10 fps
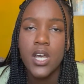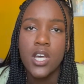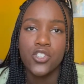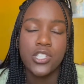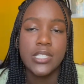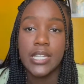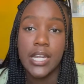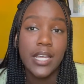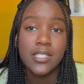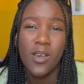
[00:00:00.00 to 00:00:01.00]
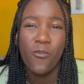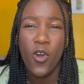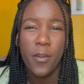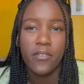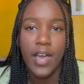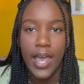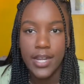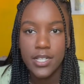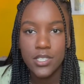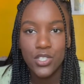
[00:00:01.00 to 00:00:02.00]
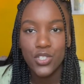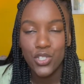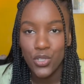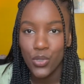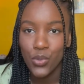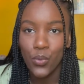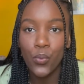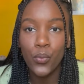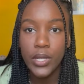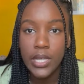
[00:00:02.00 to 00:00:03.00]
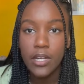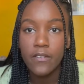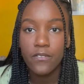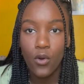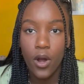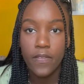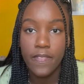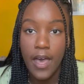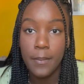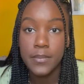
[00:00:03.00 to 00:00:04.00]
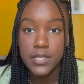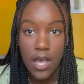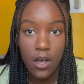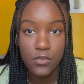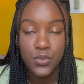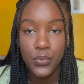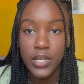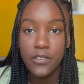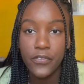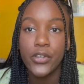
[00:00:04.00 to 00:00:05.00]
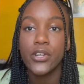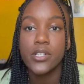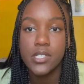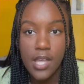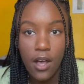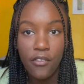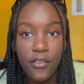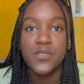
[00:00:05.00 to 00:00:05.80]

just needing some form of guidance to read for themselves. Read for yourself.